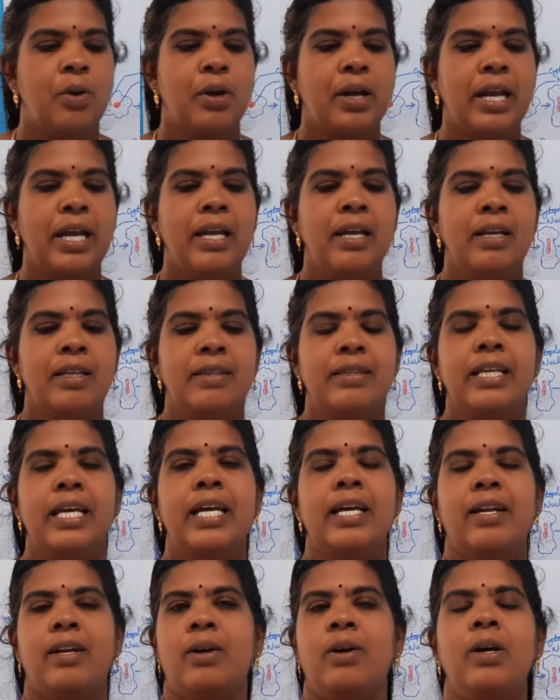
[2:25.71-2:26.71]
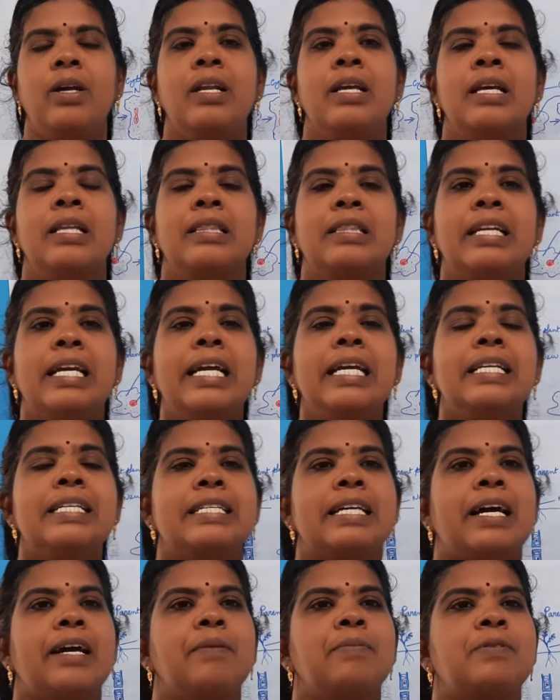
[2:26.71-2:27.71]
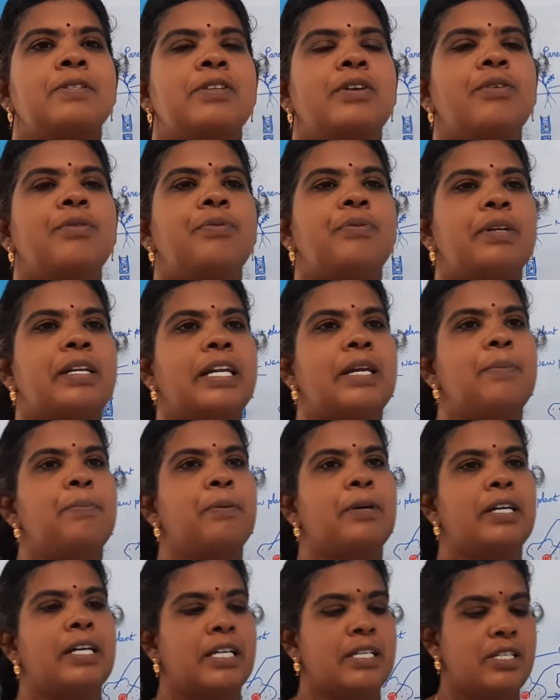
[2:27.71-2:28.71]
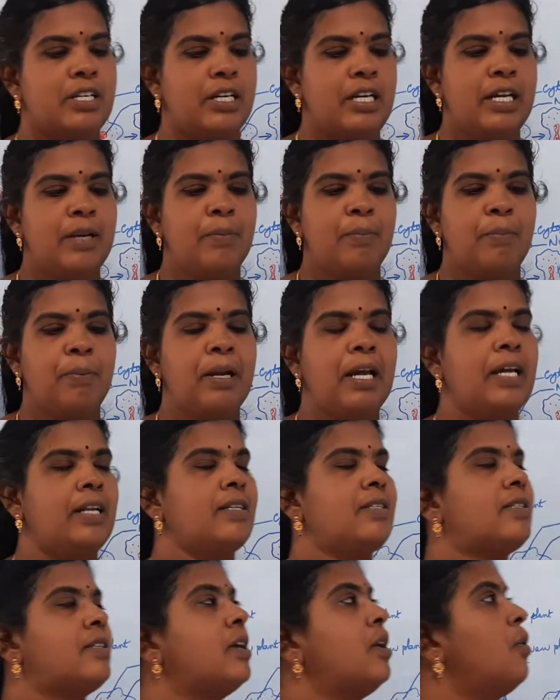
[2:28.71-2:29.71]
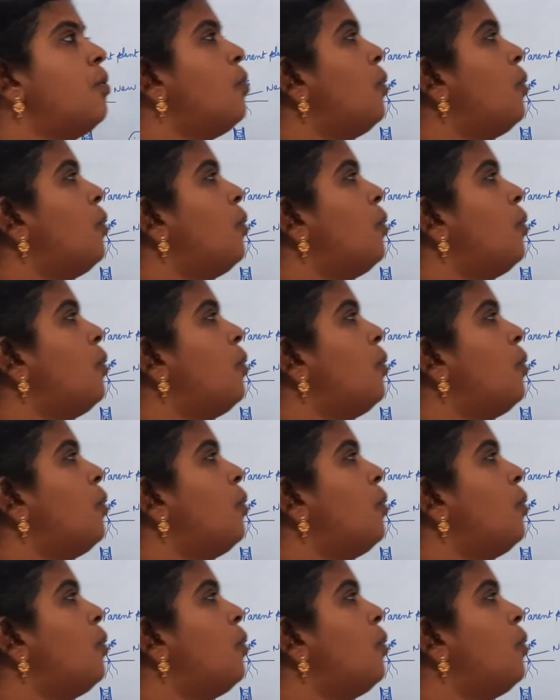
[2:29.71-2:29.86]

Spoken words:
Okay, there are three types of reproduction in plants.